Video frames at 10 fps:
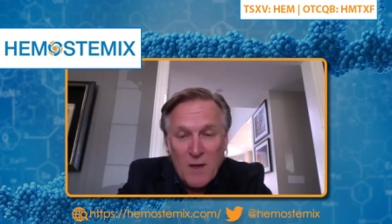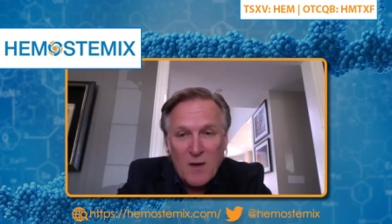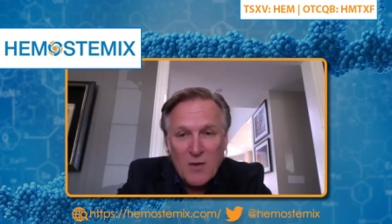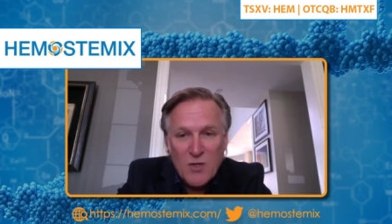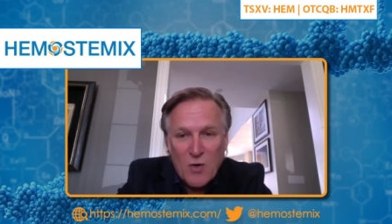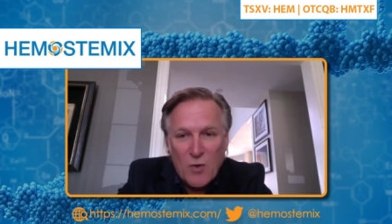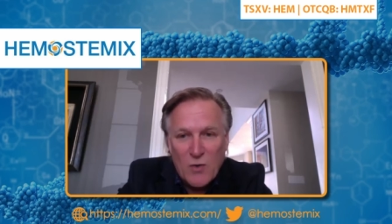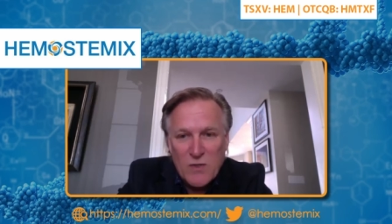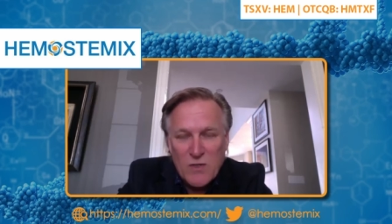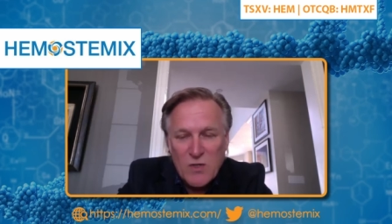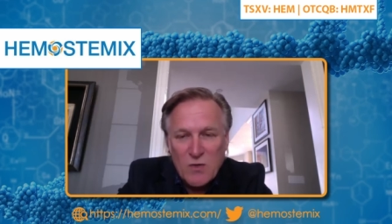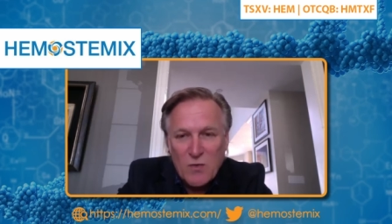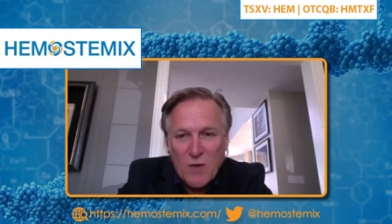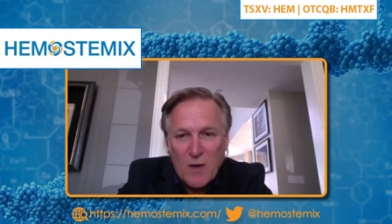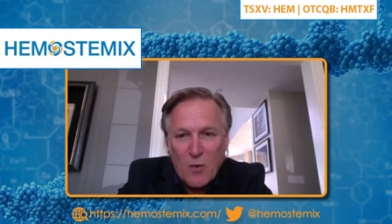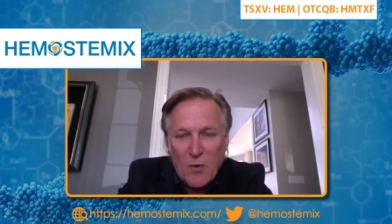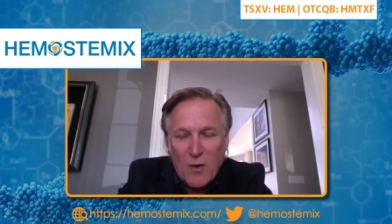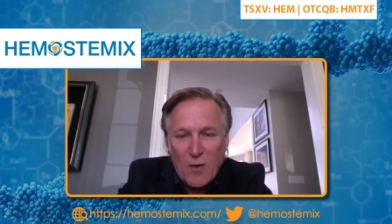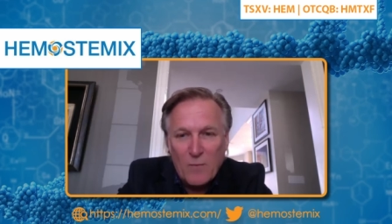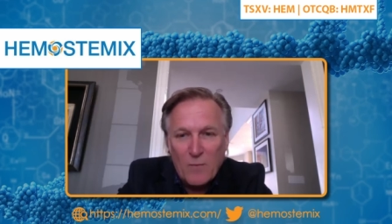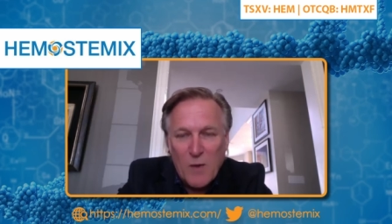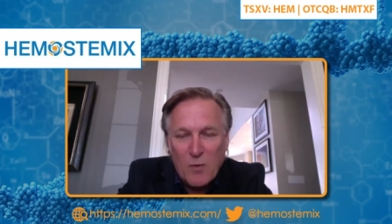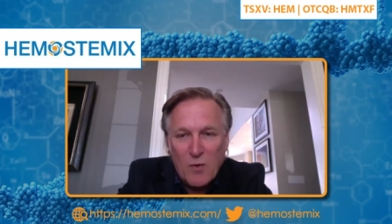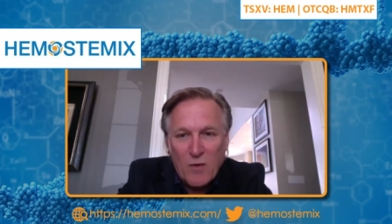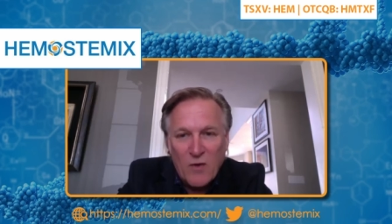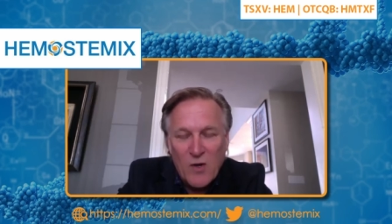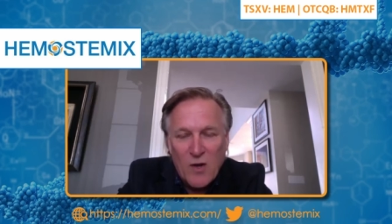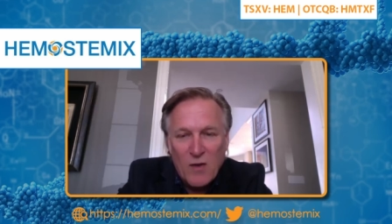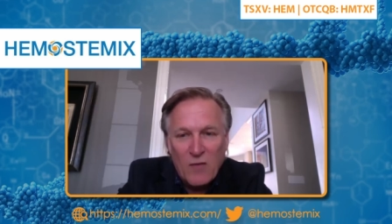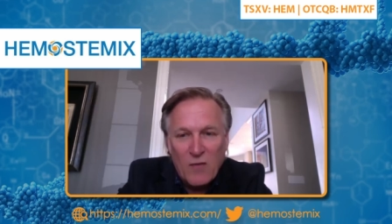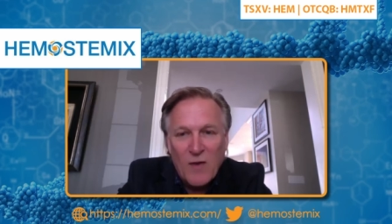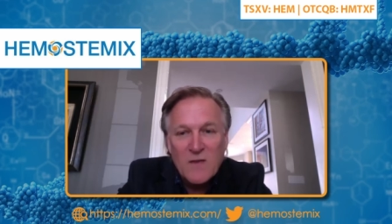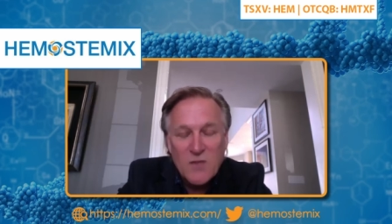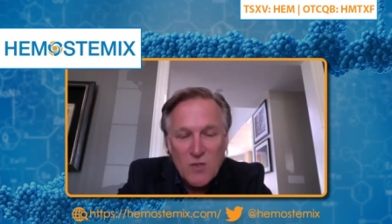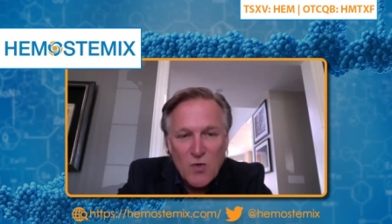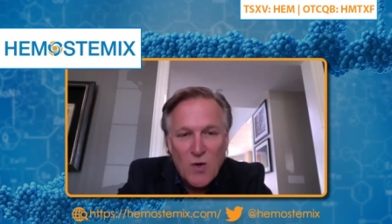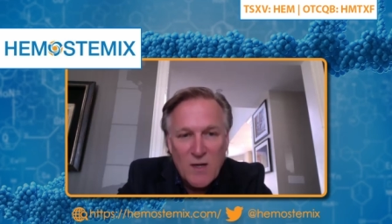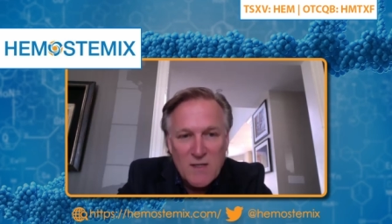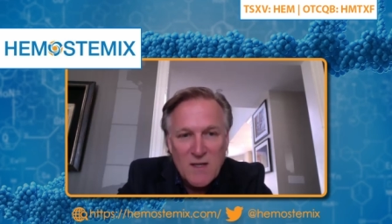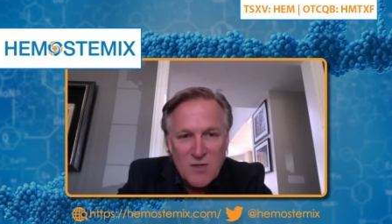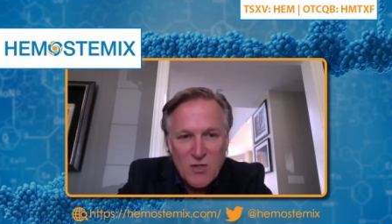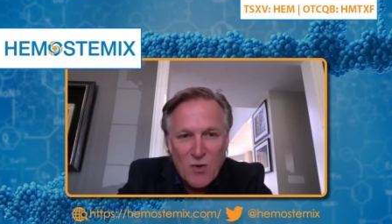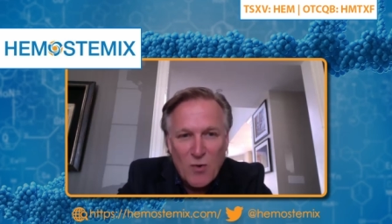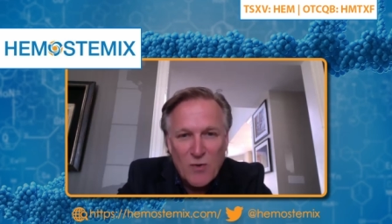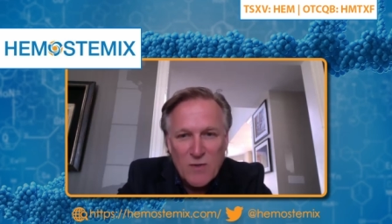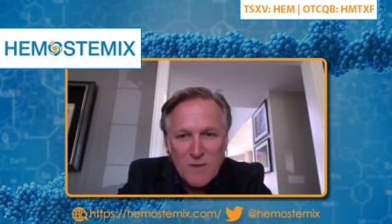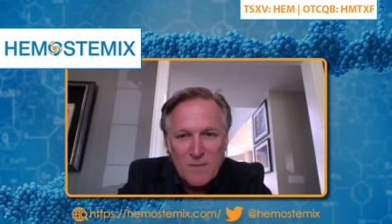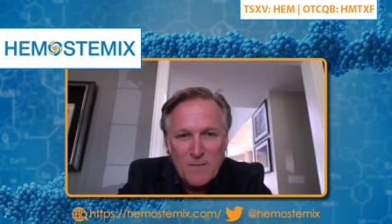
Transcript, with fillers: shareholders to, uh, or people who are sitting on the fence to join us as shareholders.